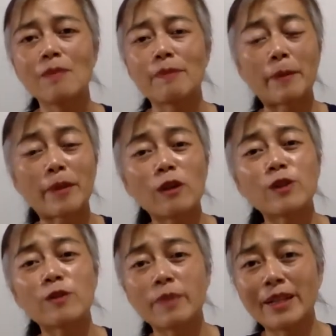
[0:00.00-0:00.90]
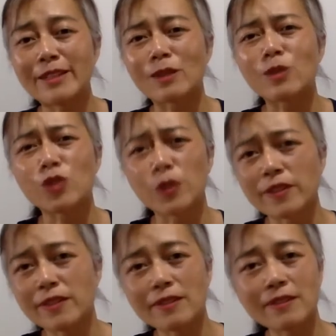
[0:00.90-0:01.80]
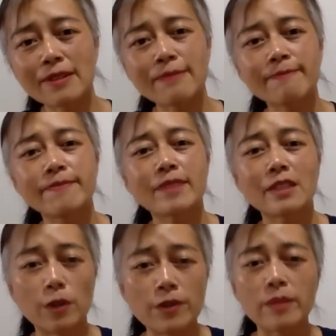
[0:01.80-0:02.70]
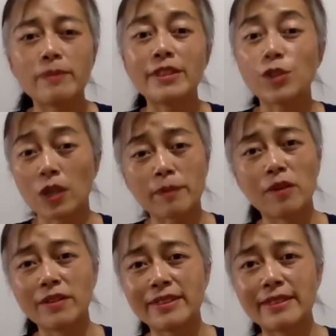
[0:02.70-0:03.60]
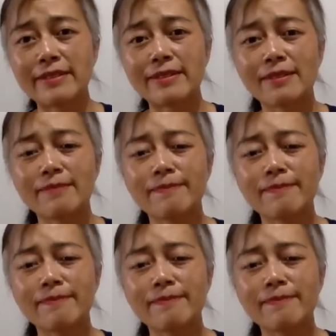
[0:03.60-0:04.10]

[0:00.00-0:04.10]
but because of political choices, notably drug policies.